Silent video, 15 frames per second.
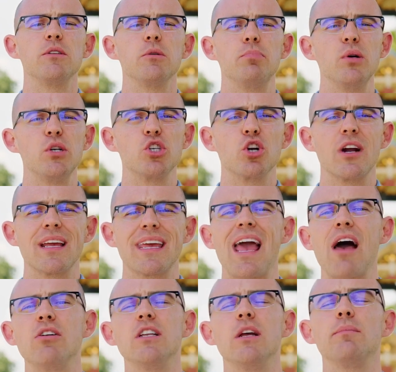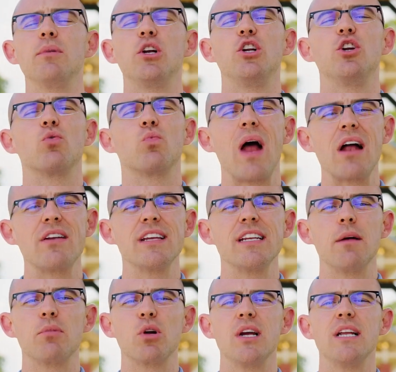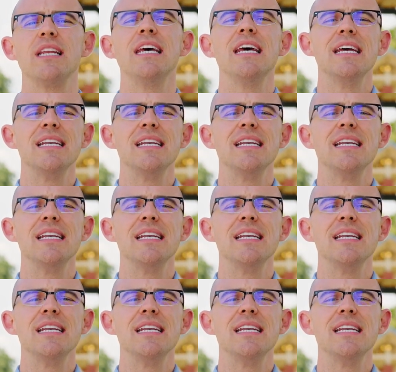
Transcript: to put your account number and your routing number in